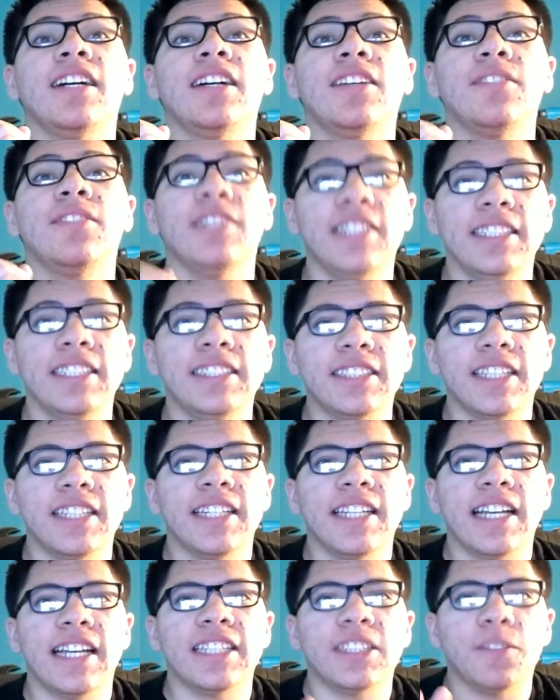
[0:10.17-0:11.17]
release
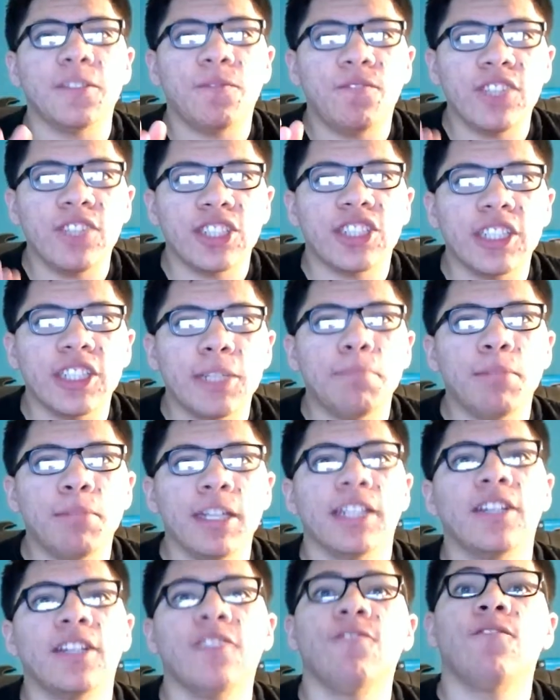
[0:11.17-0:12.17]
date has officially
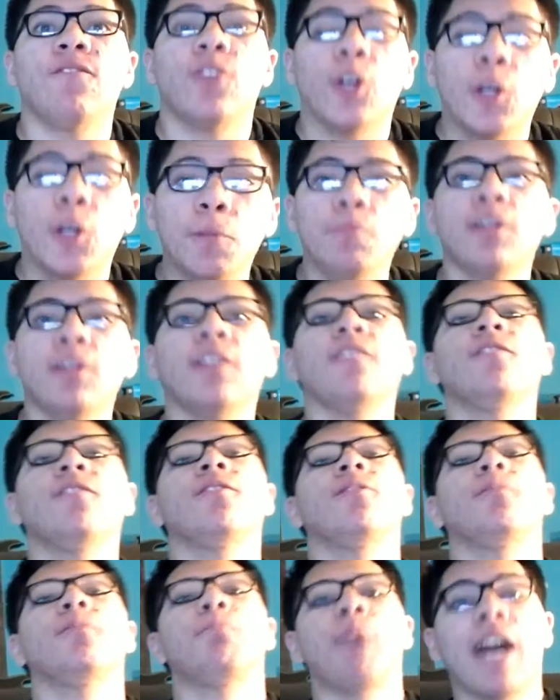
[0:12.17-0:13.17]
been confirmed
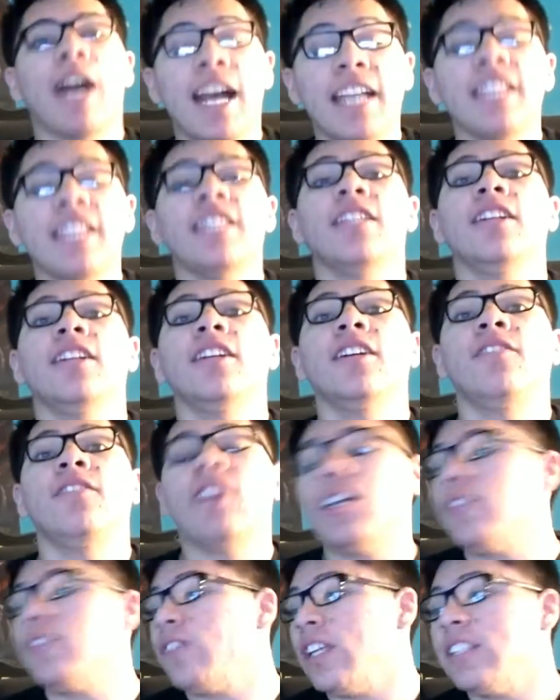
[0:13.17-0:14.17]
by the
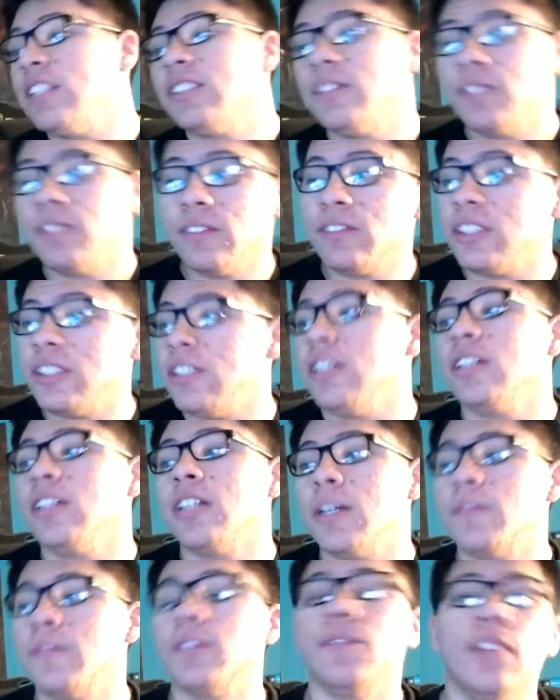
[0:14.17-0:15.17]
Final Fantasy 15
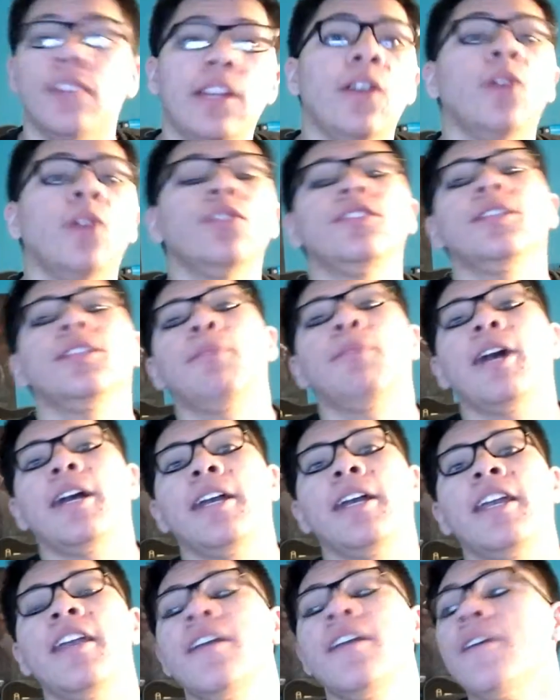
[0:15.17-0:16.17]
Uncovered event hosted
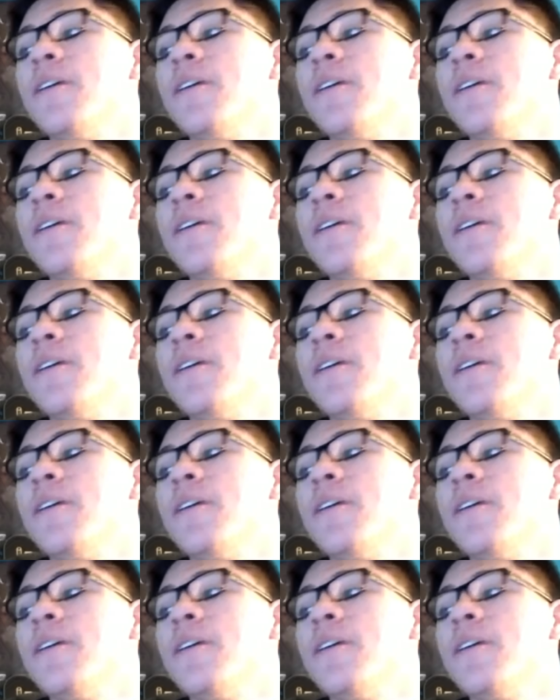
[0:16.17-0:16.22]
by